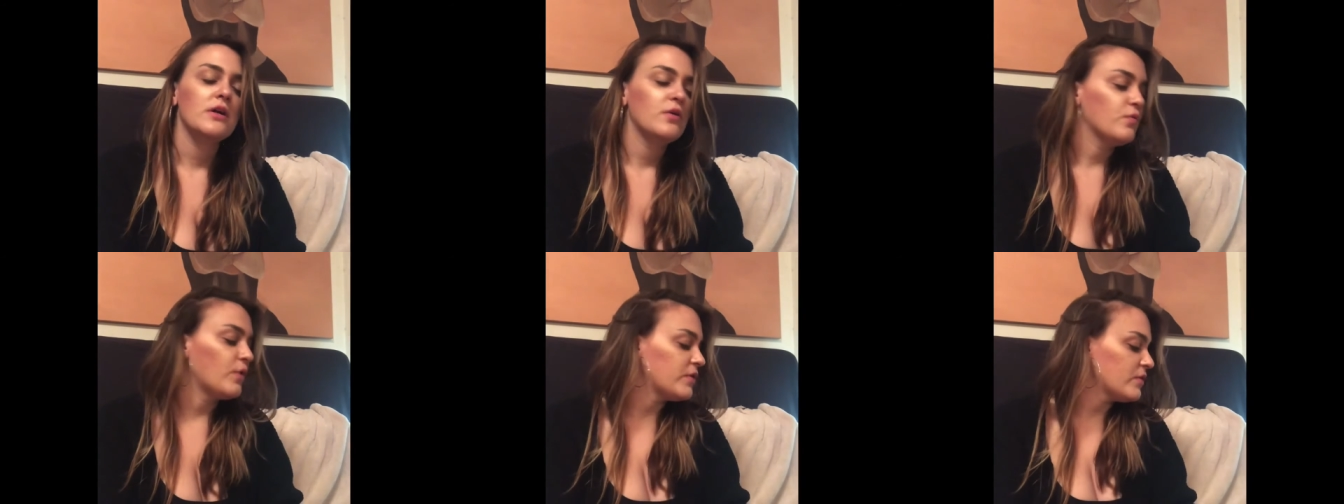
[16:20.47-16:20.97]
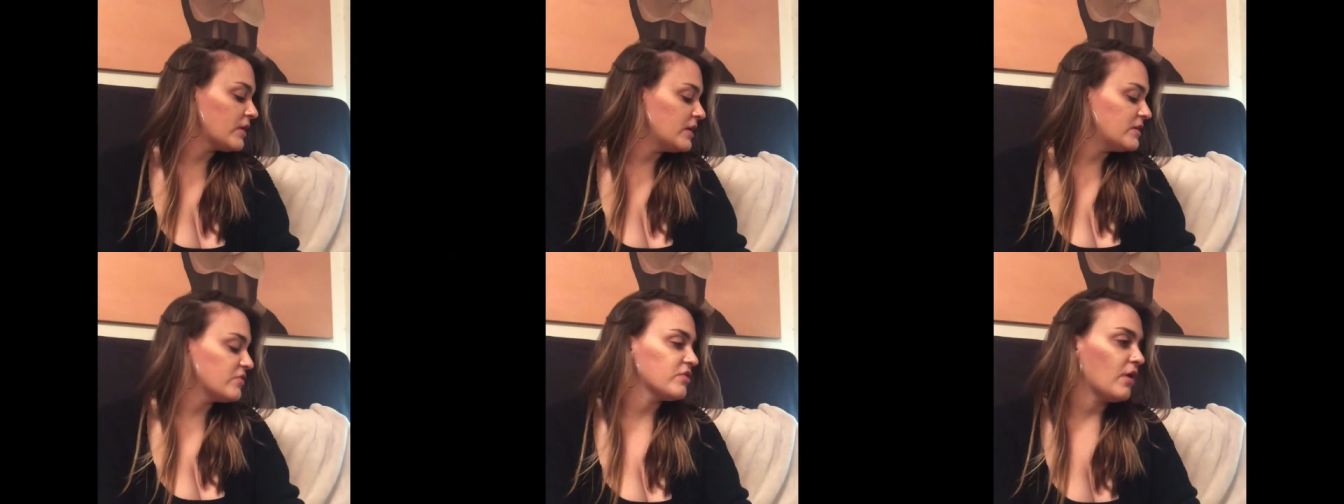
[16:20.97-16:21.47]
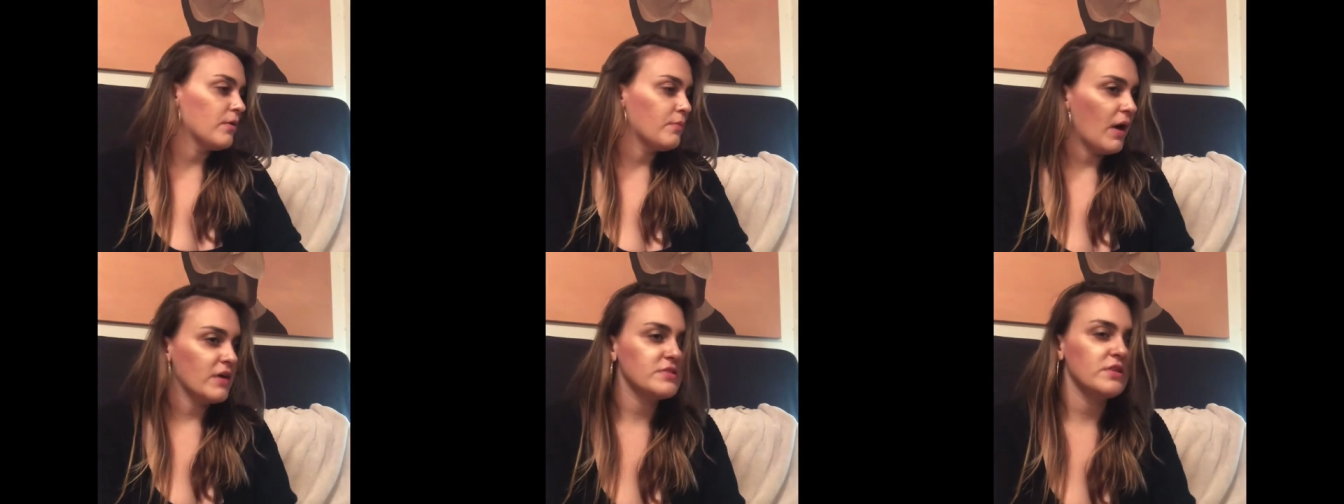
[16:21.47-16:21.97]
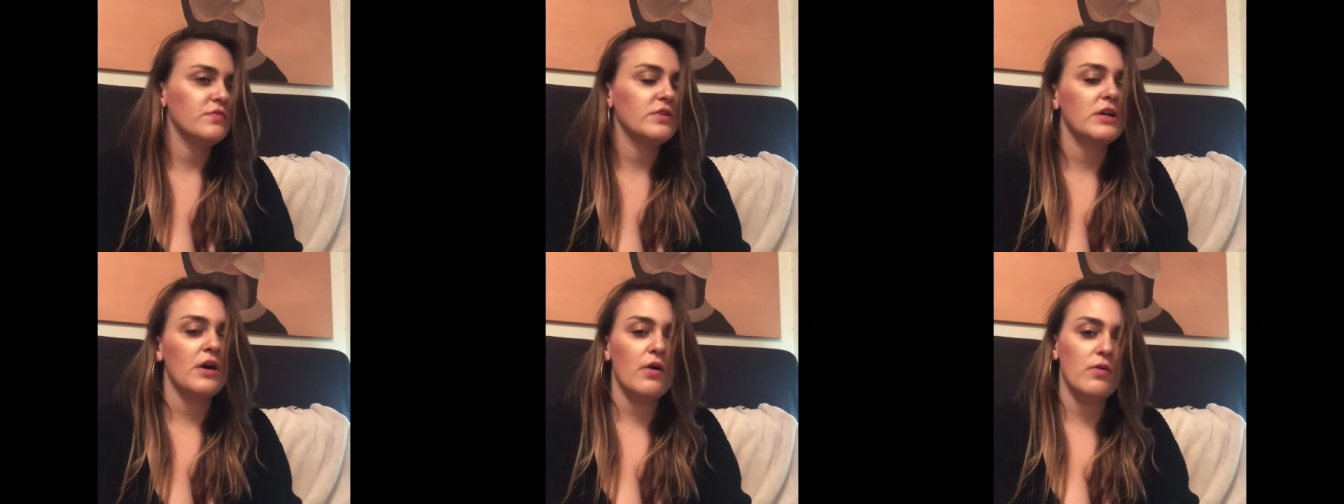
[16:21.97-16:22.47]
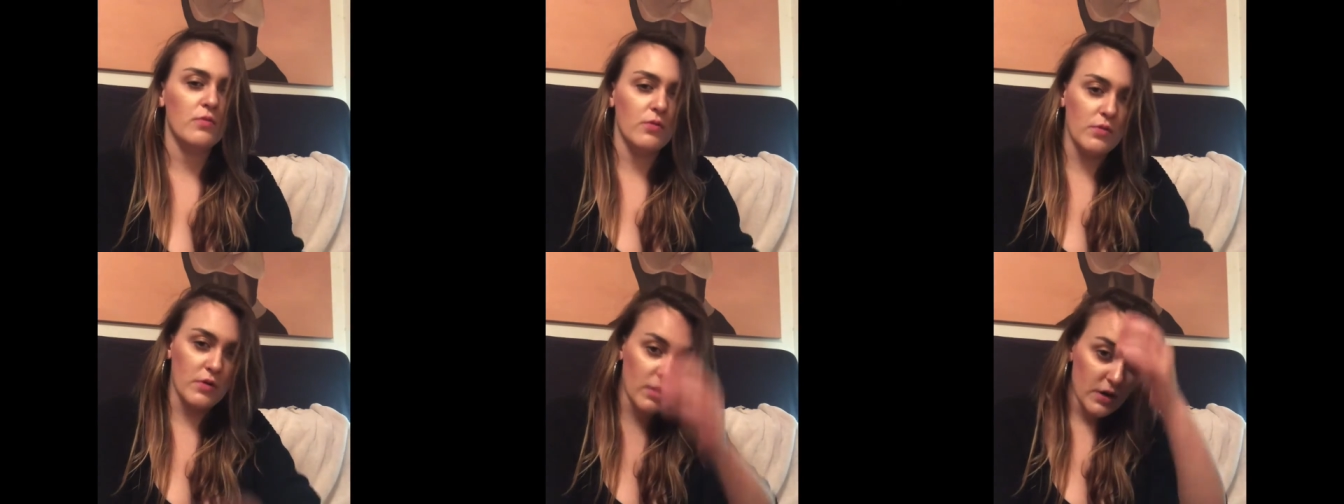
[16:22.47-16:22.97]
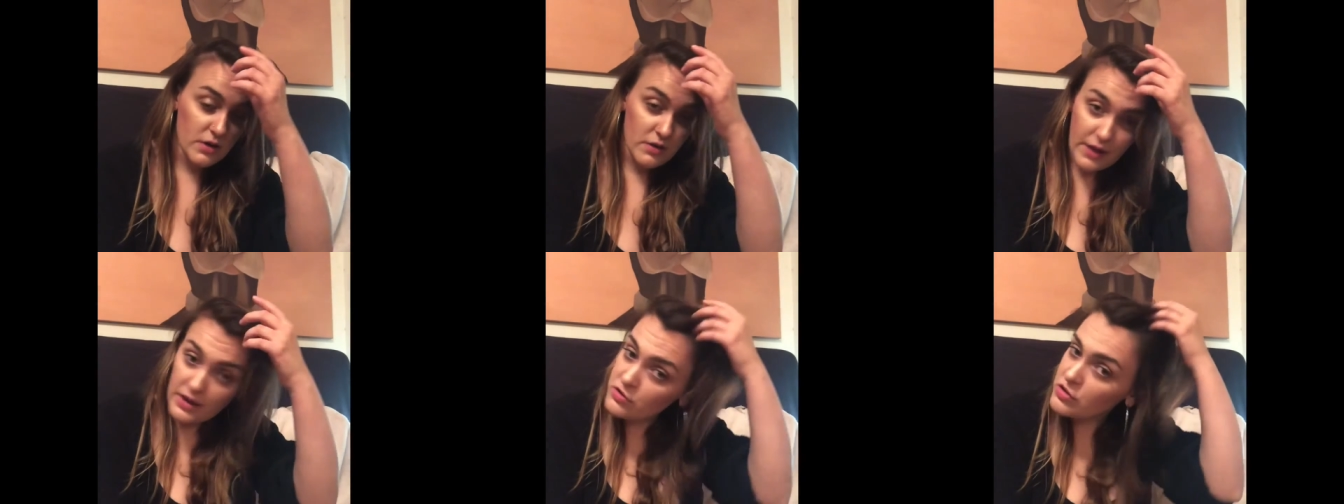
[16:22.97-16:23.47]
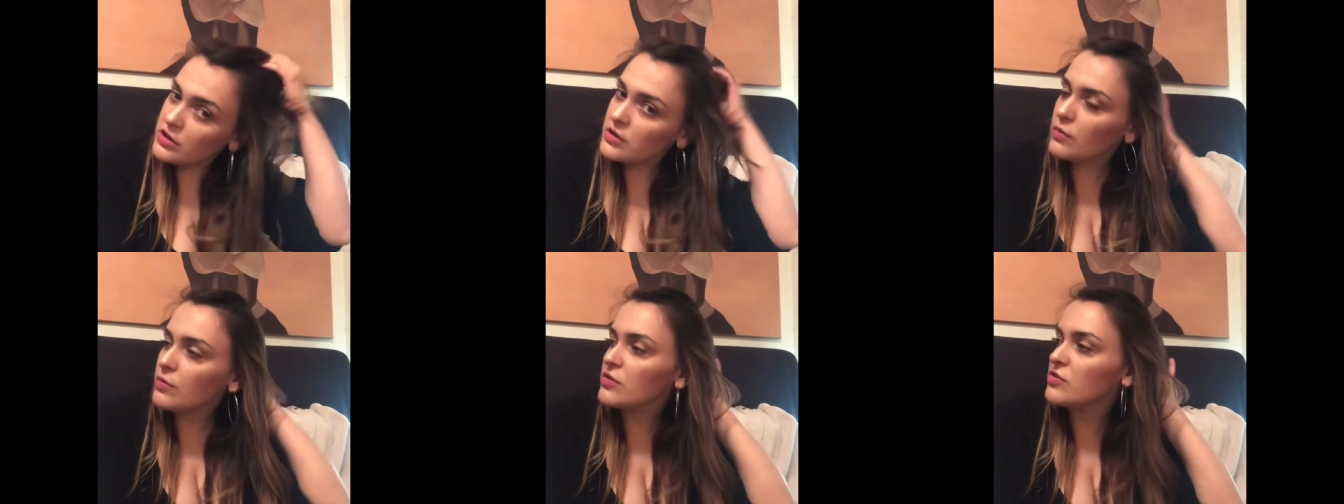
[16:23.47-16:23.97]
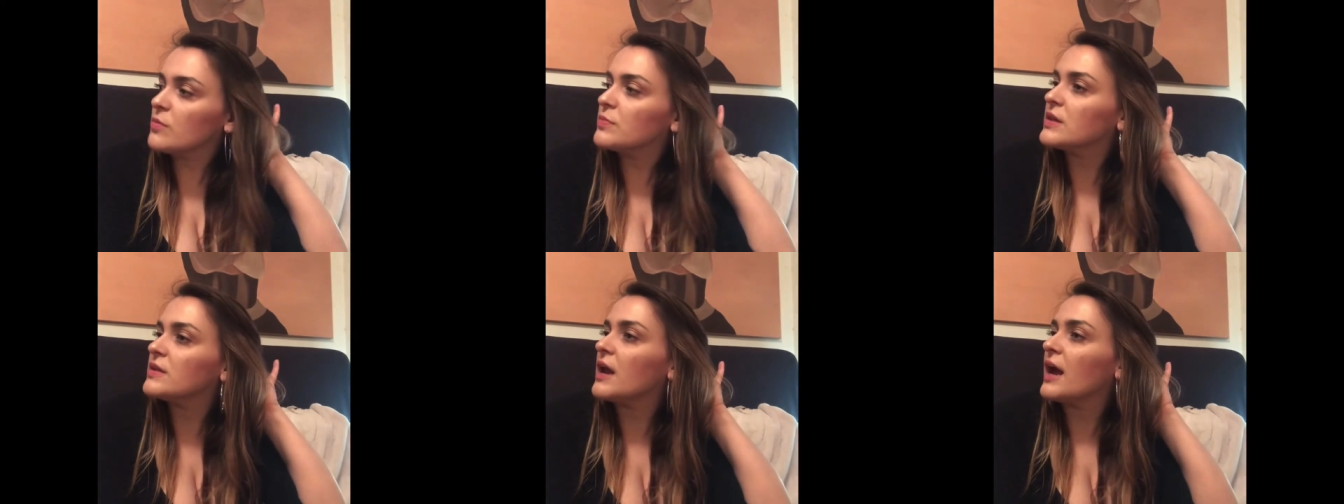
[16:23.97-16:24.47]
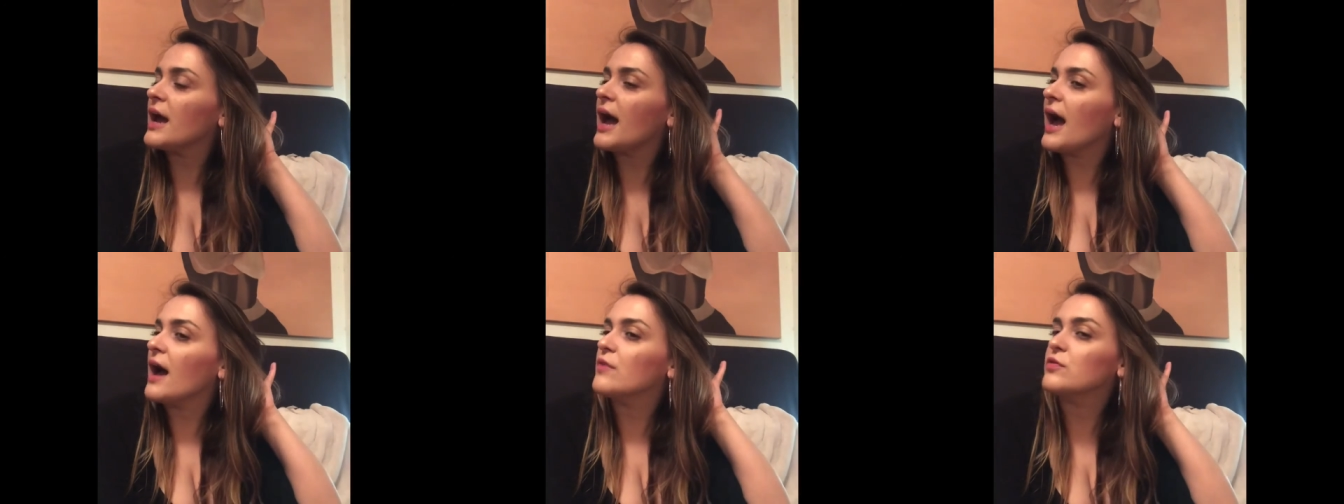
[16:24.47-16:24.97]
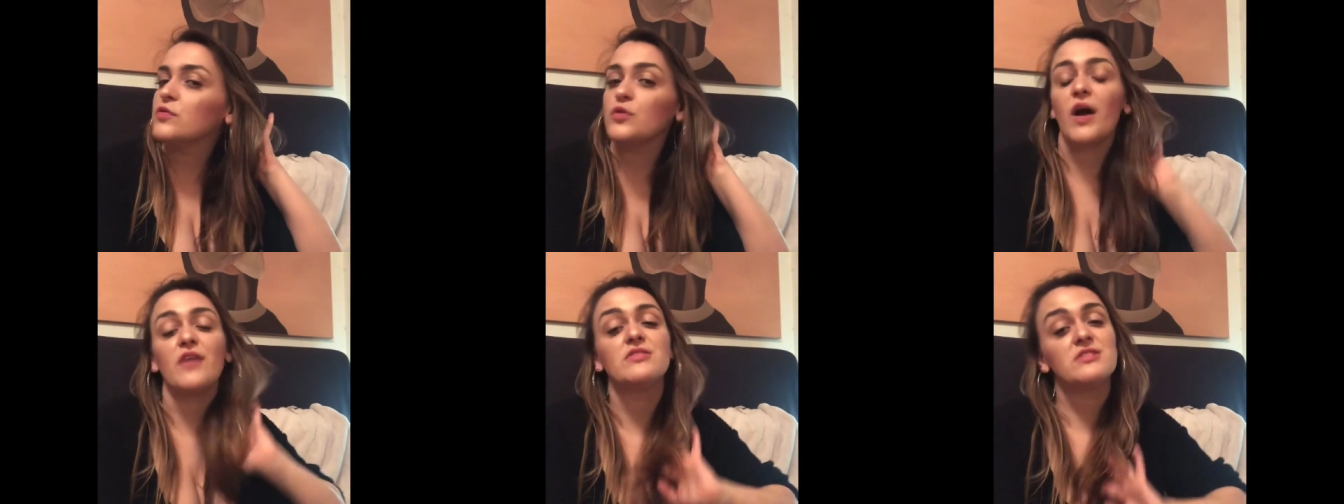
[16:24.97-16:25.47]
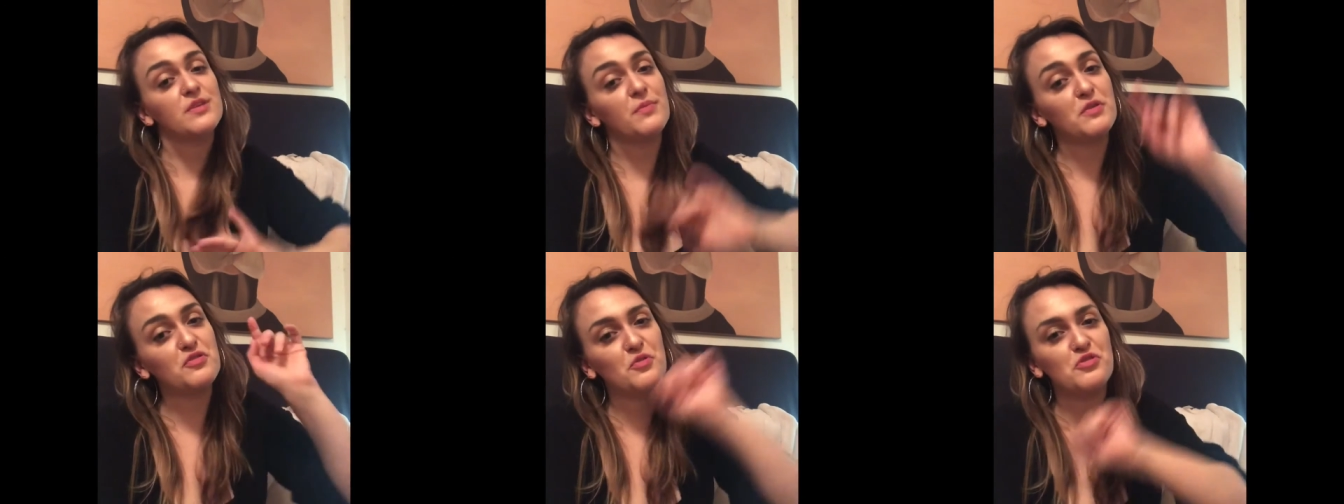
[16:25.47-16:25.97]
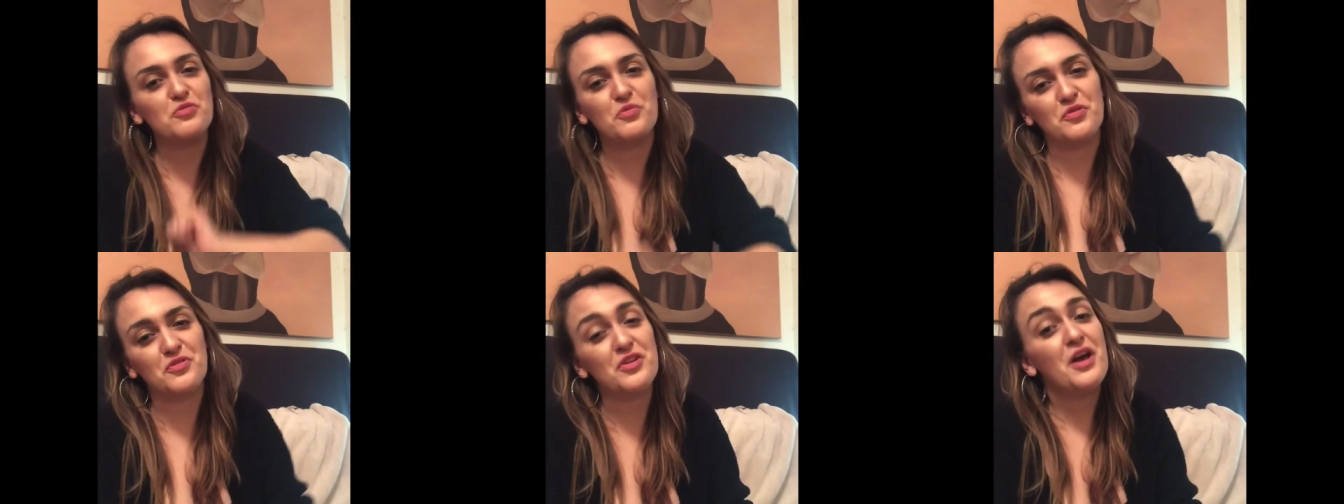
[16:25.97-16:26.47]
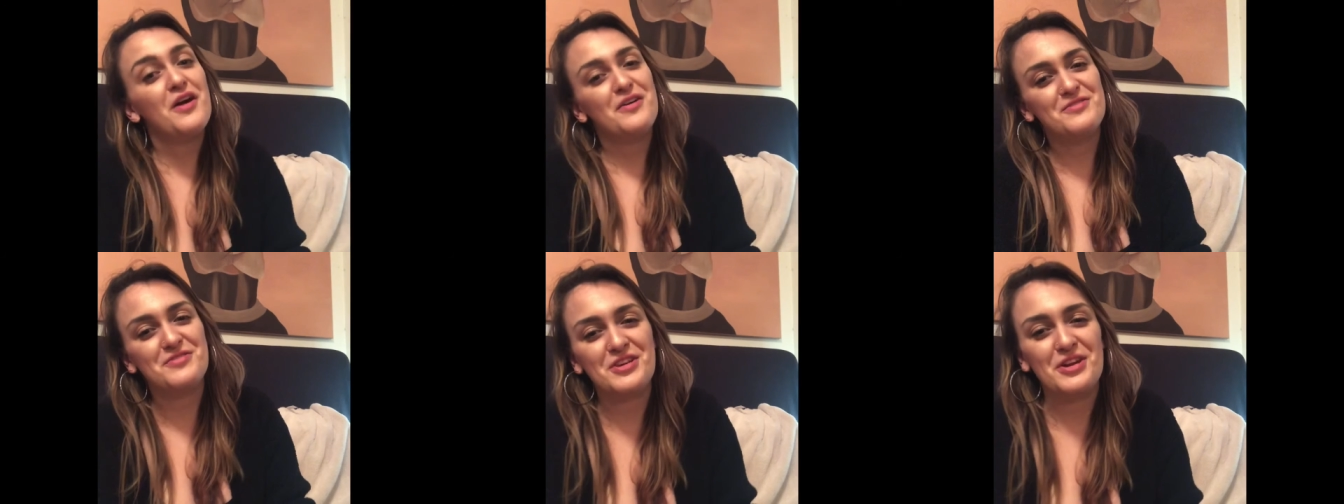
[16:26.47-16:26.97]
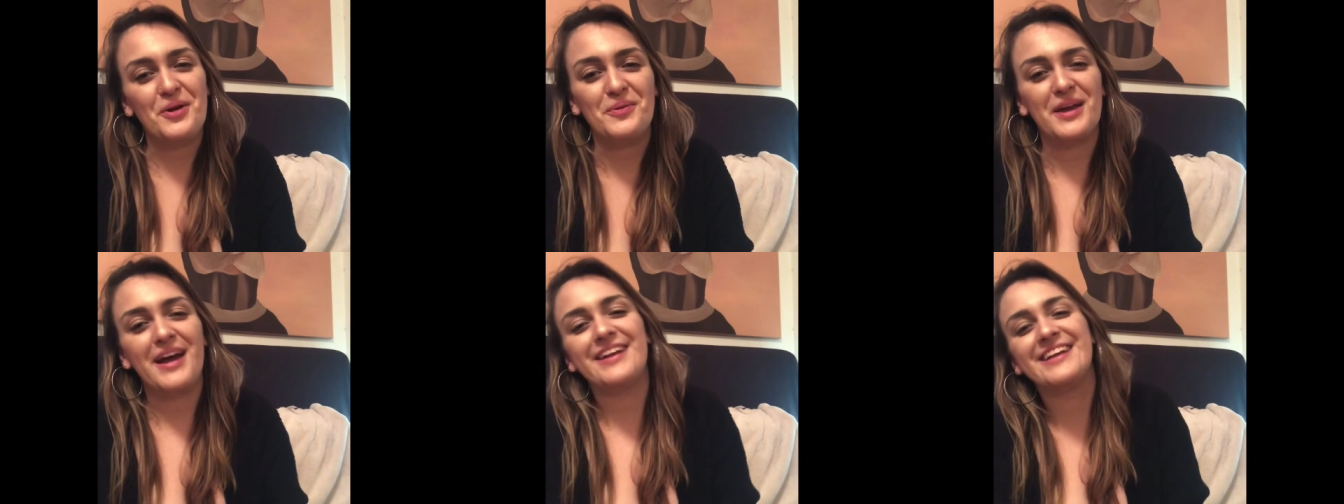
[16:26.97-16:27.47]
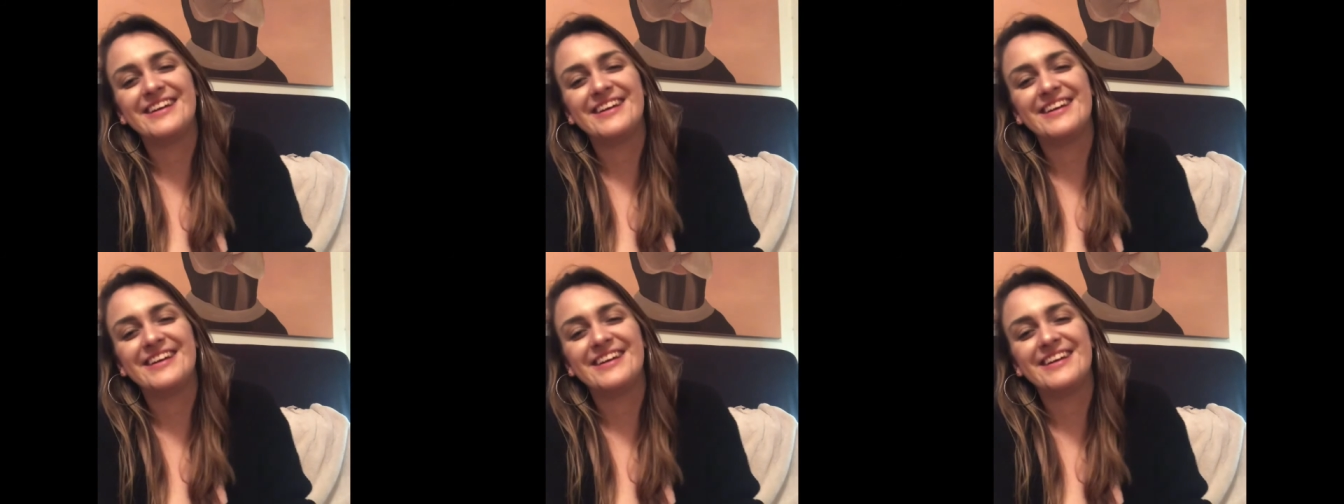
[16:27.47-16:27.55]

whether it is an unboxing video or a collection or something that I have if you haven't seen my Squishables video yet.